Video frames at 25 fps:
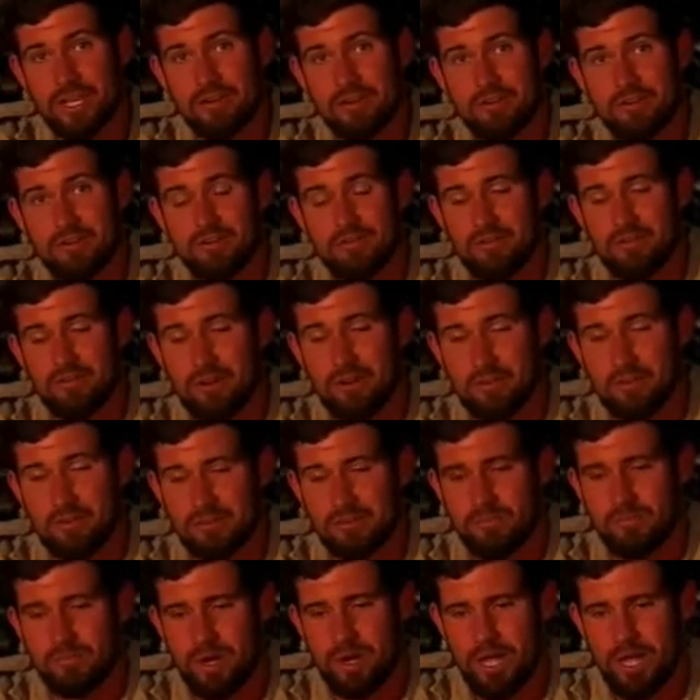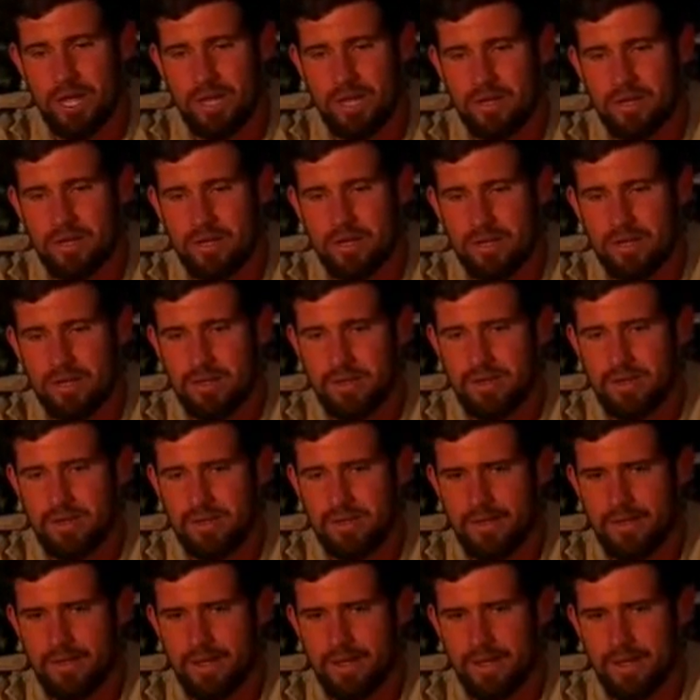son from his pride.
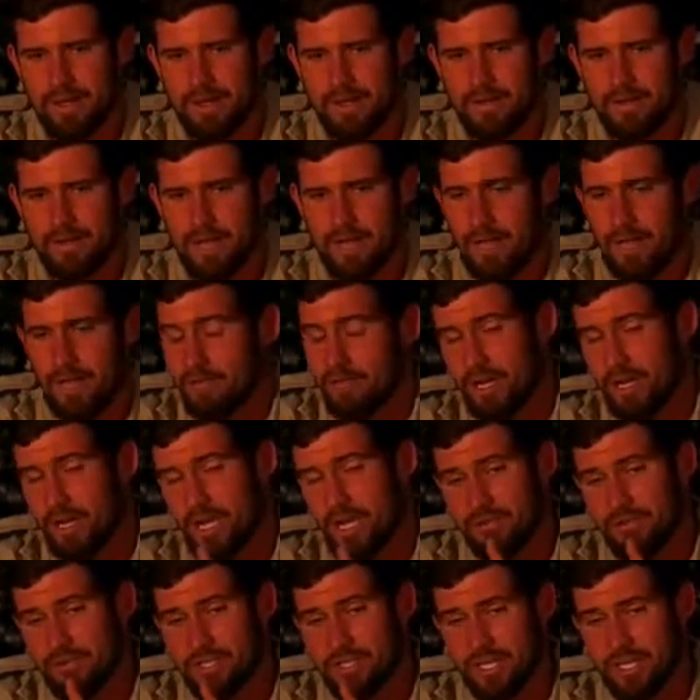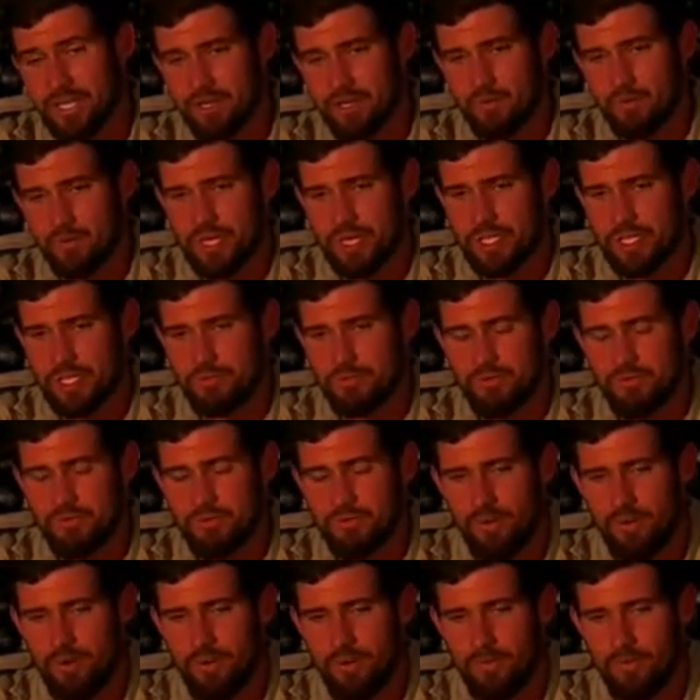And I've only ever seen it once
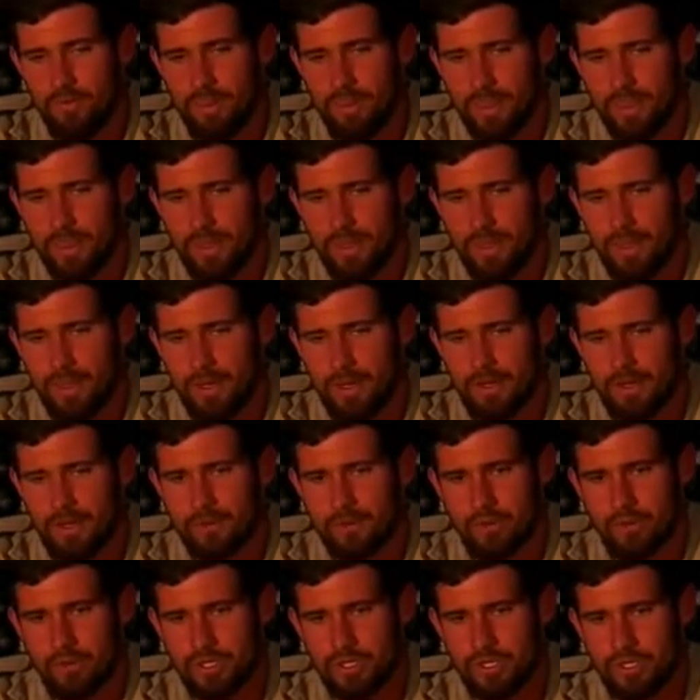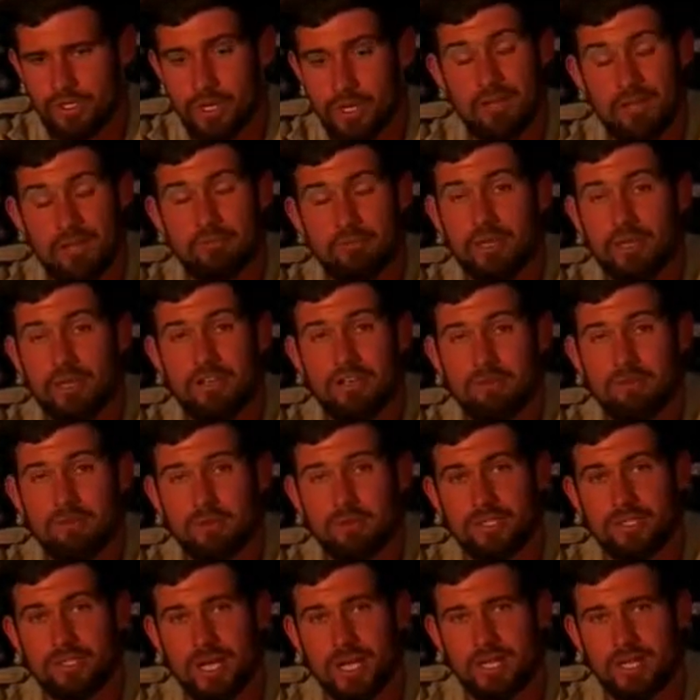before, and it was an
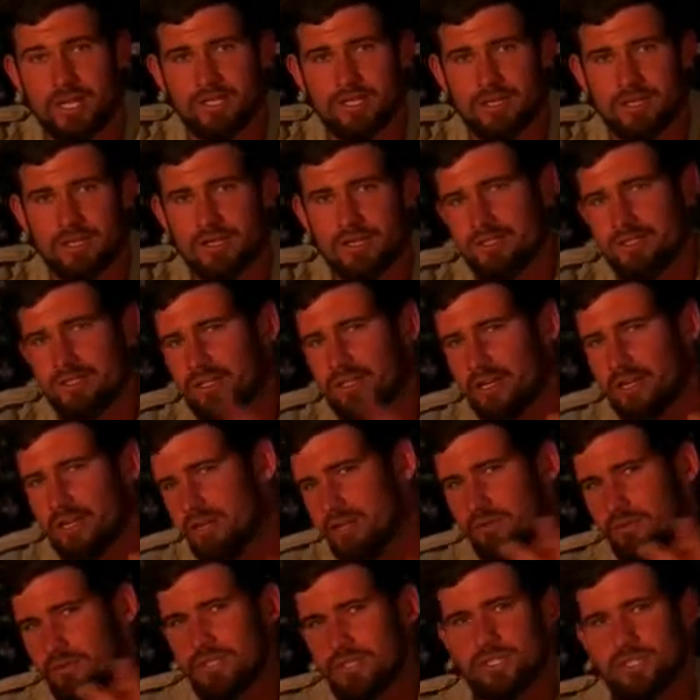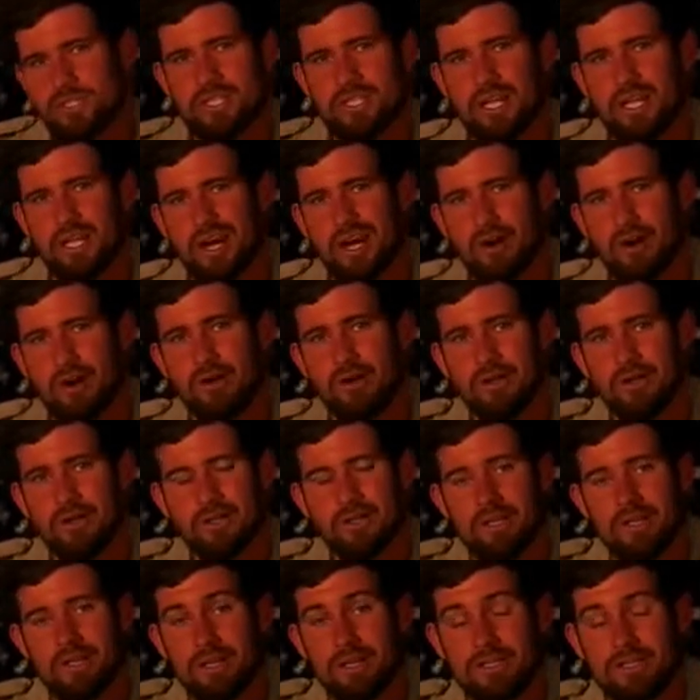unbelievable sighting. And it's incredible to see how
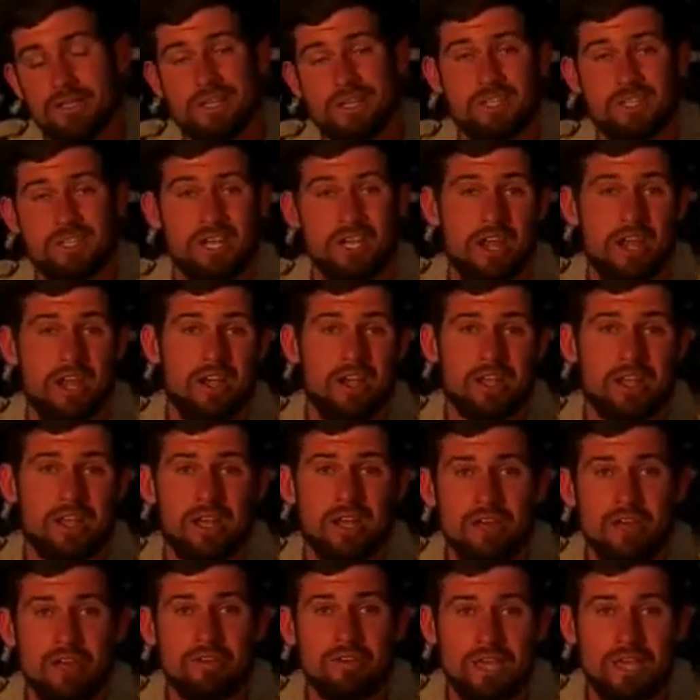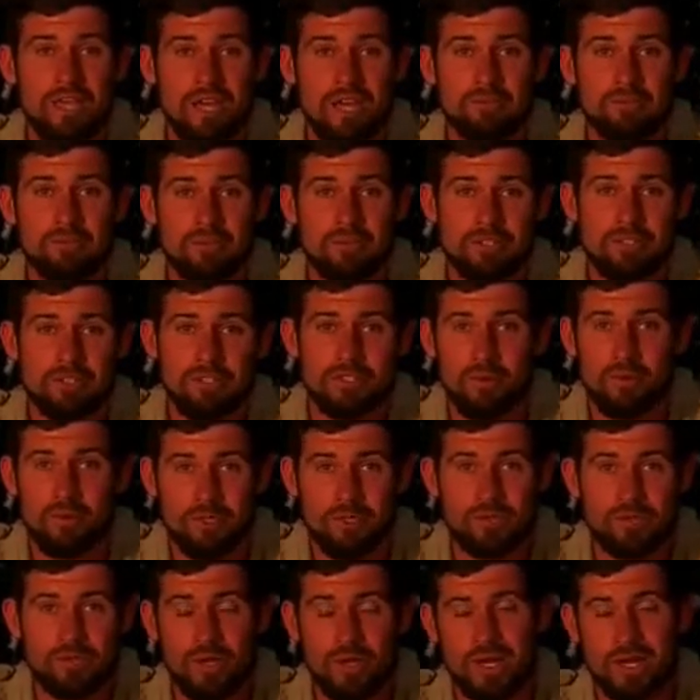such caring and loving animals
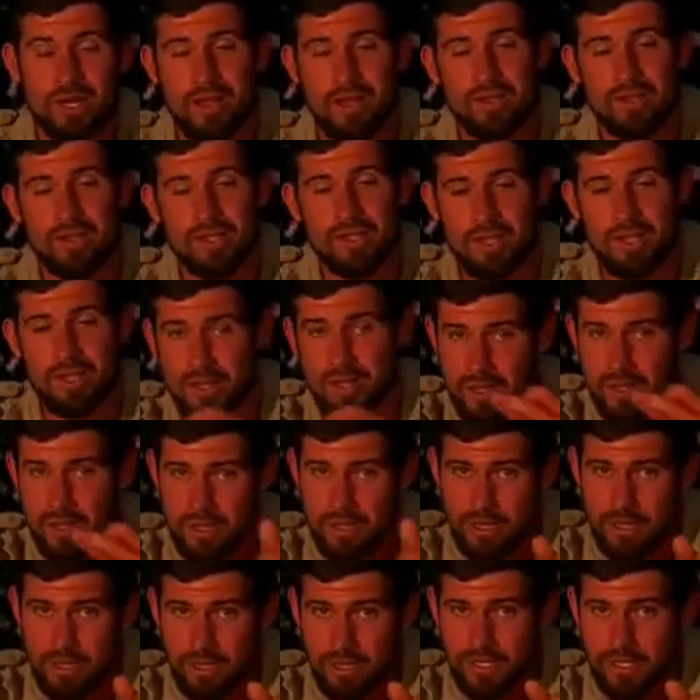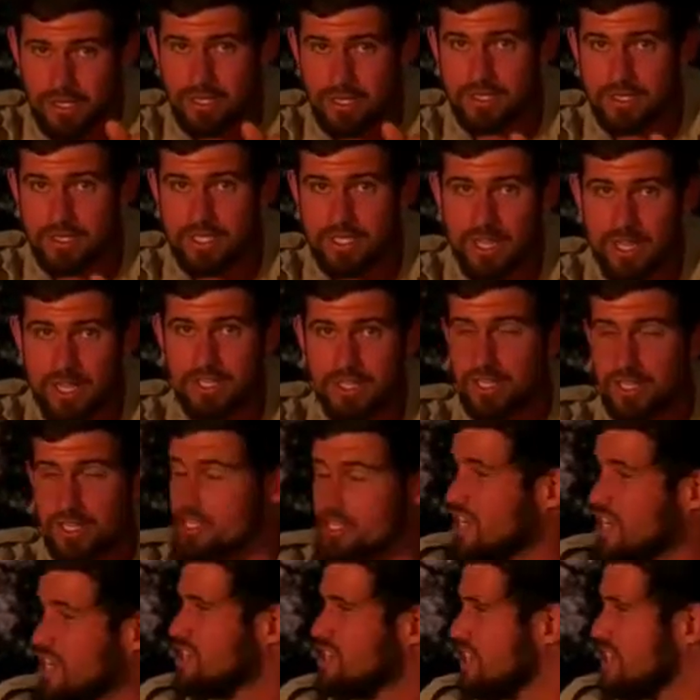towards one another can
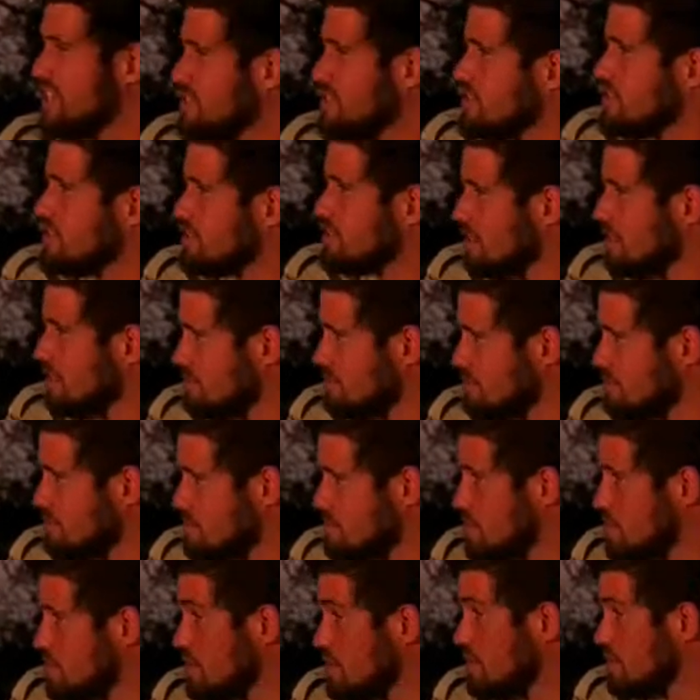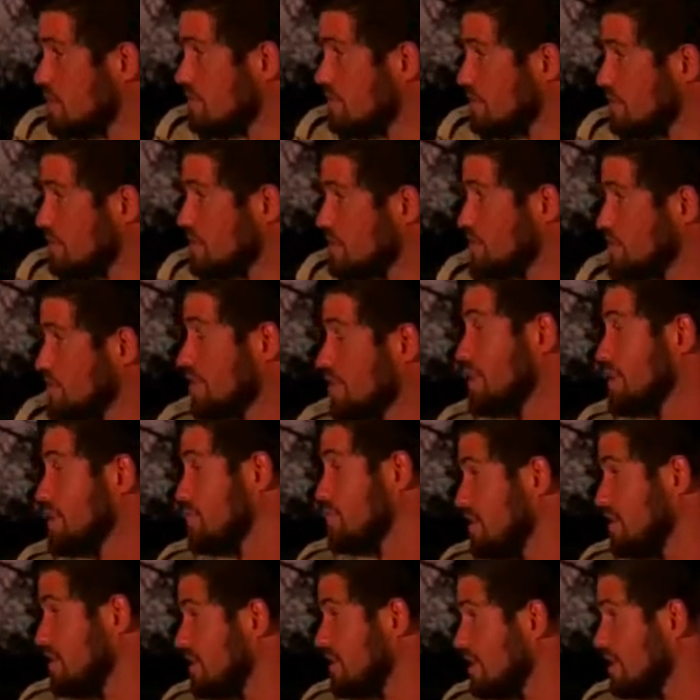instantaneously change. I guess it's not too different to when
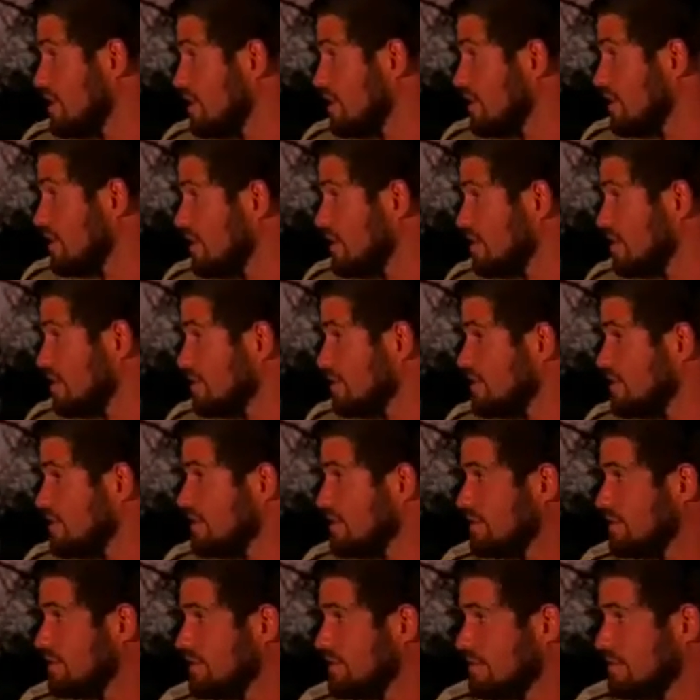they're feeding on a kill.